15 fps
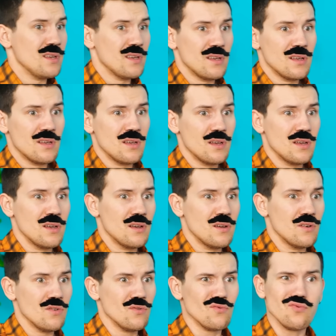Dad.
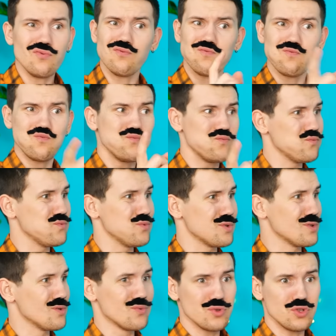Wait, you gave her
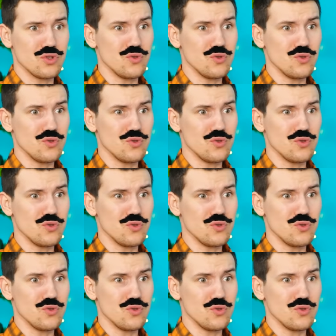candy?